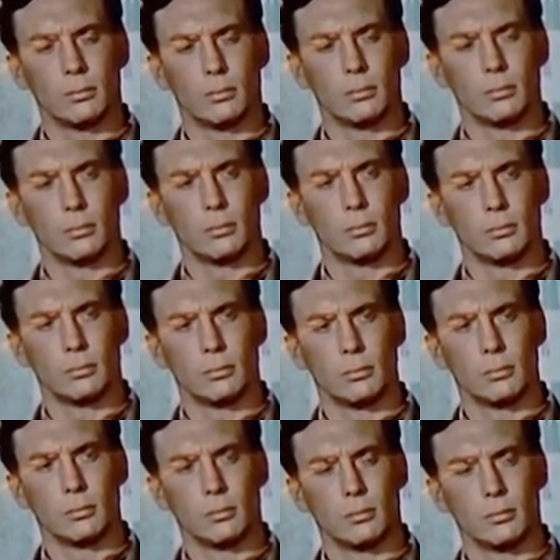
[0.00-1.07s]

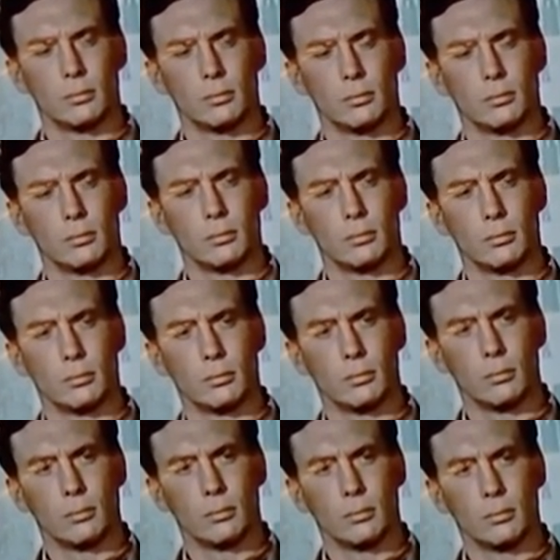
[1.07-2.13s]

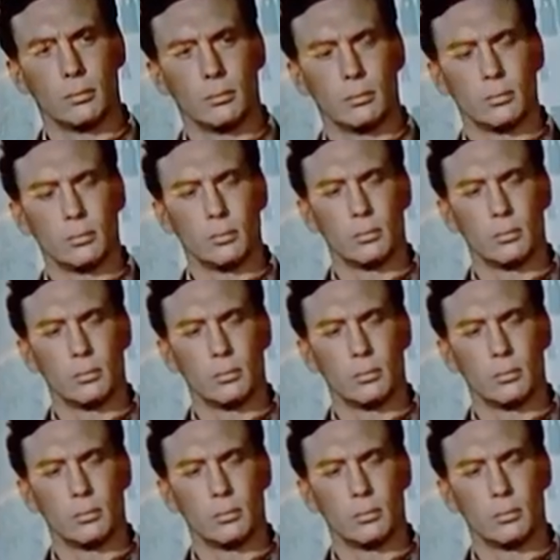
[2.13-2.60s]
This person isn't speaking.